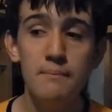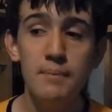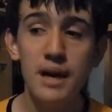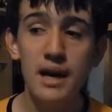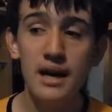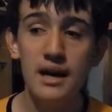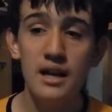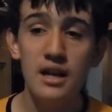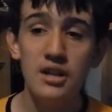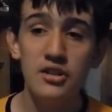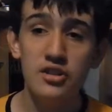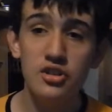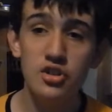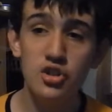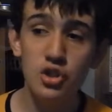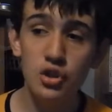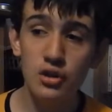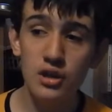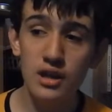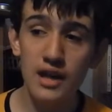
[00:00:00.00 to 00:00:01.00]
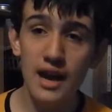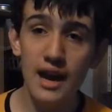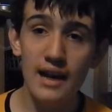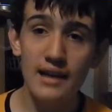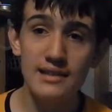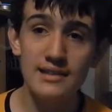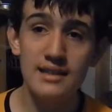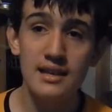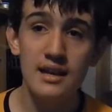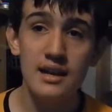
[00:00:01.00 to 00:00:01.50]
But the story
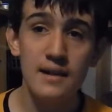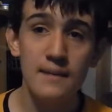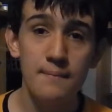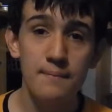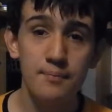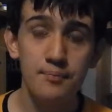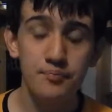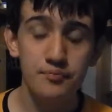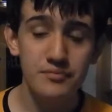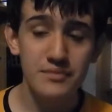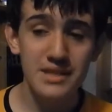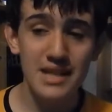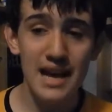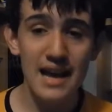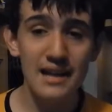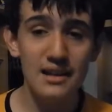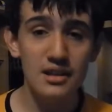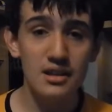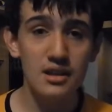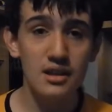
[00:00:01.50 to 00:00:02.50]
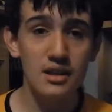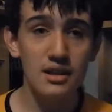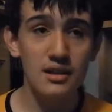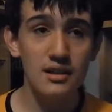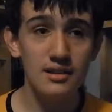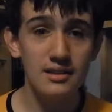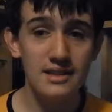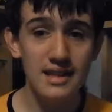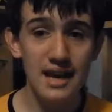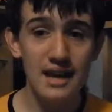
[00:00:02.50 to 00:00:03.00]
has
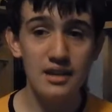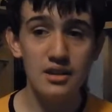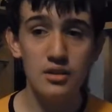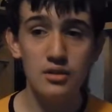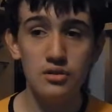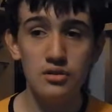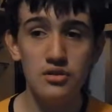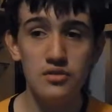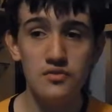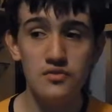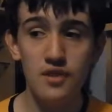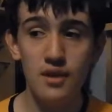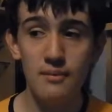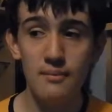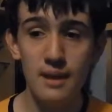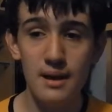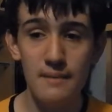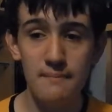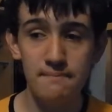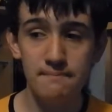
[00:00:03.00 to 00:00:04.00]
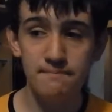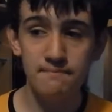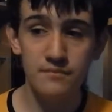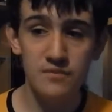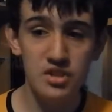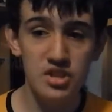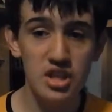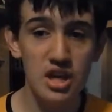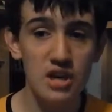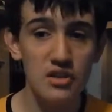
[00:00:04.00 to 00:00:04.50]
Daniels from
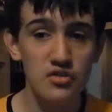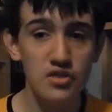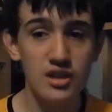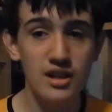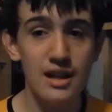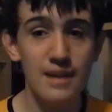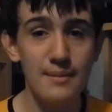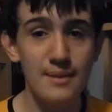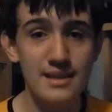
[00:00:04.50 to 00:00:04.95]
Star Trek